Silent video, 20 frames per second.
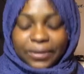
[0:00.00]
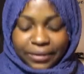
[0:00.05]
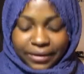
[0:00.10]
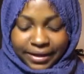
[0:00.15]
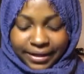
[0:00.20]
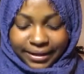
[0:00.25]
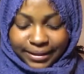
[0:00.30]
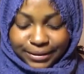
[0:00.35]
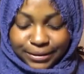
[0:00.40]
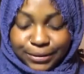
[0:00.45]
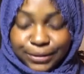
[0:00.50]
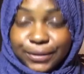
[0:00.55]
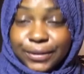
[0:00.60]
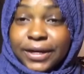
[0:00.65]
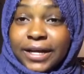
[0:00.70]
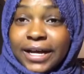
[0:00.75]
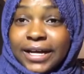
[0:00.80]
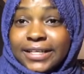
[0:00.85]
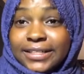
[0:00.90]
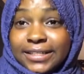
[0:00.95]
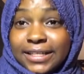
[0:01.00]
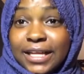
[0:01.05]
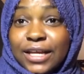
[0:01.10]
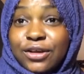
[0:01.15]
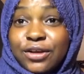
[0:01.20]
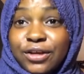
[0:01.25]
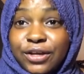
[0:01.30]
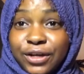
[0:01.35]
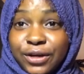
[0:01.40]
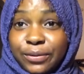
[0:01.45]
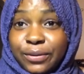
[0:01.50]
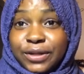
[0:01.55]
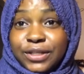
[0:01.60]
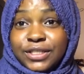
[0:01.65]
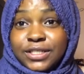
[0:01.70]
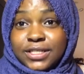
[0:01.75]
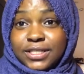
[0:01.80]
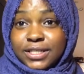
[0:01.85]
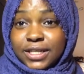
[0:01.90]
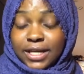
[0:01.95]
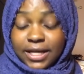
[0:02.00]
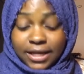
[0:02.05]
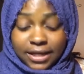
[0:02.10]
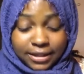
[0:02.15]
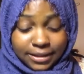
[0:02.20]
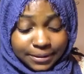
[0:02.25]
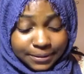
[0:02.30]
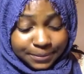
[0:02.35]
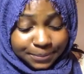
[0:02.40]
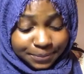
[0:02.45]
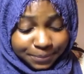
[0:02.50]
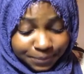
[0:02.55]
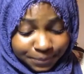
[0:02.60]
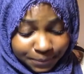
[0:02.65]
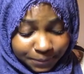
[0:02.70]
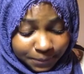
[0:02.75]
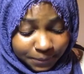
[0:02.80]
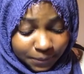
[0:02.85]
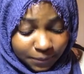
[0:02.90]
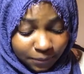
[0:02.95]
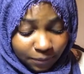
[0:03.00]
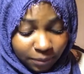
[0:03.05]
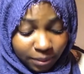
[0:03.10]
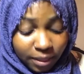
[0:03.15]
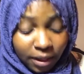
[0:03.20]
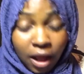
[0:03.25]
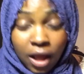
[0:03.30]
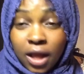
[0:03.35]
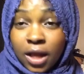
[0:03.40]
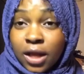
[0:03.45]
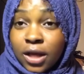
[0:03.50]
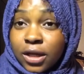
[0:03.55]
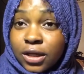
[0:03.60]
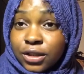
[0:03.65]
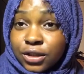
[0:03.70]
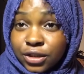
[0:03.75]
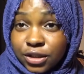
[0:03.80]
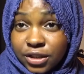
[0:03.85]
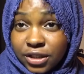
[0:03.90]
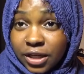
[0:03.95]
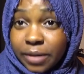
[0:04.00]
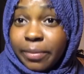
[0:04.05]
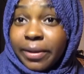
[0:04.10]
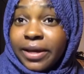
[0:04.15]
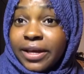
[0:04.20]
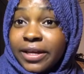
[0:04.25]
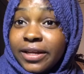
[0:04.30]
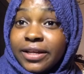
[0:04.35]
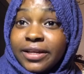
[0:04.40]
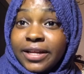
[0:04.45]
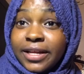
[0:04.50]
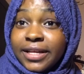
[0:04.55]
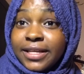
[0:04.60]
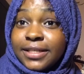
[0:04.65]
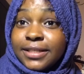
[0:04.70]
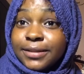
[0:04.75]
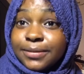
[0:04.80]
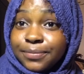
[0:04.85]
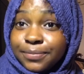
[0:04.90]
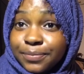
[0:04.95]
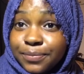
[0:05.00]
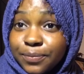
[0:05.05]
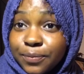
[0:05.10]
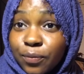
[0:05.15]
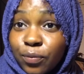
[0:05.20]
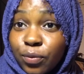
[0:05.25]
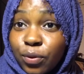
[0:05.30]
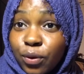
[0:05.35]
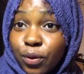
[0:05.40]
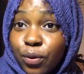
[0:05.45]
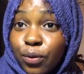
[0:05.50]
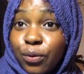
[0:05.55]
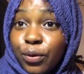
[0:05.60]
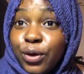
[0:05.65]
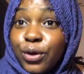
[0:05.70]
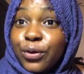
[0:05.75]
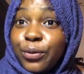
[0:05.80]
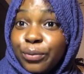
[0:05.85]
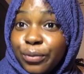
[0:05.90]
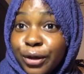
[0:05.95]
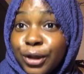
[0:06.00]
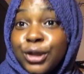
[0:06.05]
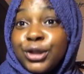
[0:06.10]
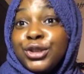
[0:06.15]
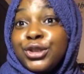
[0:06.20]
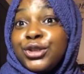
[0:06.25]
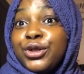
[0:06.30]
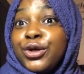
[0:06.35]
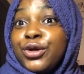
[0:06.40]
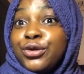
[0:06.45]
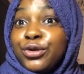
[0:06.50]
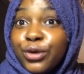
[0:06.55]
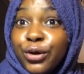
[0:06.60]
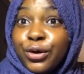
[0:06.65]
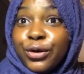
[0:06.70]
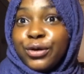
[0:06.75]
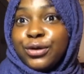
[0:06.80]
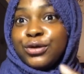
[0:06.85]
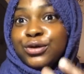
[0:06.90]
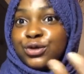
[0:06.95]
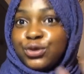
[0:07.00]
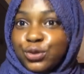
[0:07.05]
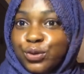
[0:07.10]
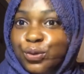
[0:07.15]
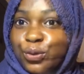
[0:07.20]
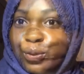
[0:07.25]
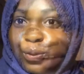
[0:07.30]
Okay, so guys, like hear what she said. She said back in the days, when you bring your daughter to school.